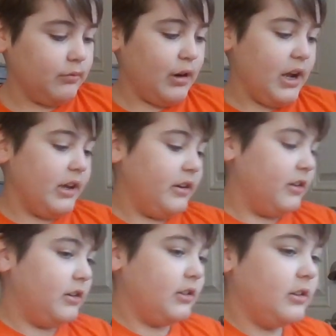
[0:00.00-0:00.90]
Red.
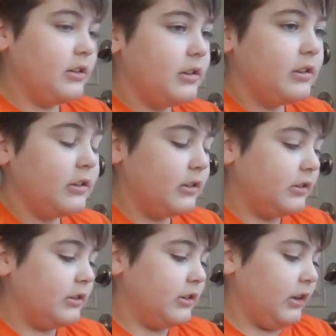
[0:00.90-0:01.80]

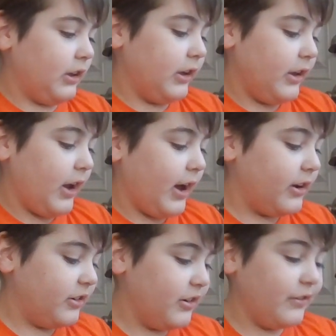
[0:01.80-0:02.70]
Okay,
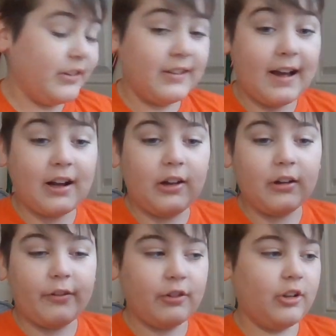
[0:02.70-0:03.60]
I don't know if it's that
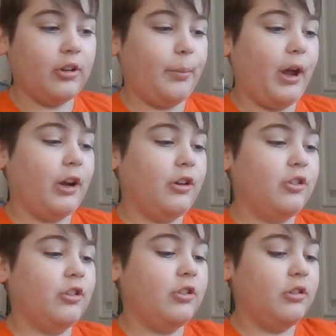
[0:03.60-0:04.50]
color, if it's just a
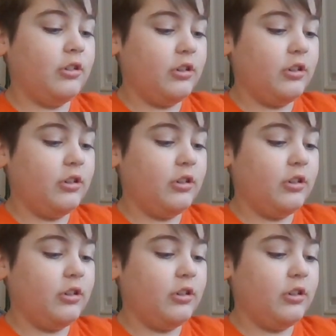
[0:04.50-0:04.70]
package.